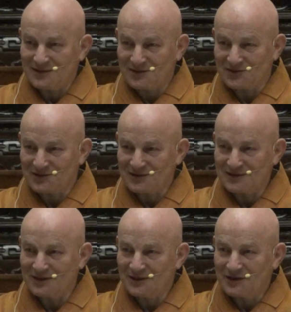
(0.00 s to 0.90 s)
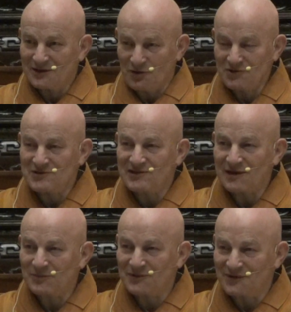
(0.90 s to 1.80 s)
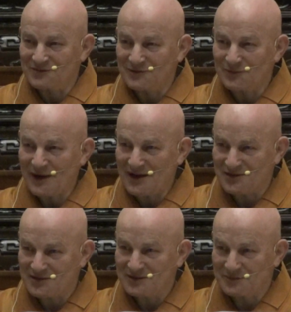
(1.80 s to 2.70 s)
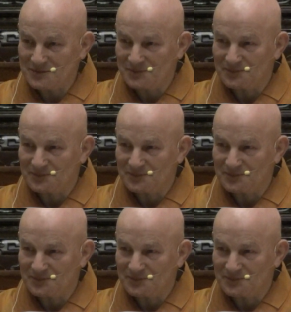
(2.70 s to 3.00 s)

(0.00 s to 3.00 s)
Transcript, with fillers: is the concept of the breath. Hmm?